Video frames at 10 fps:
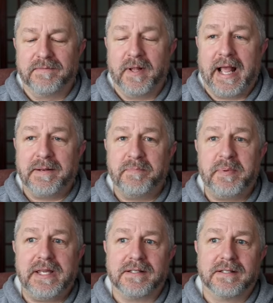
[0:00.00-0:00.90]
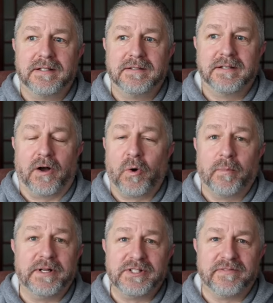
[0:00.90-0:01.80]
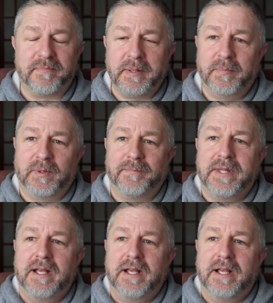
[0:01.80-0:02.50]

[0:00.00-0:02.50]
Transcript: and beat a whole bunch of people?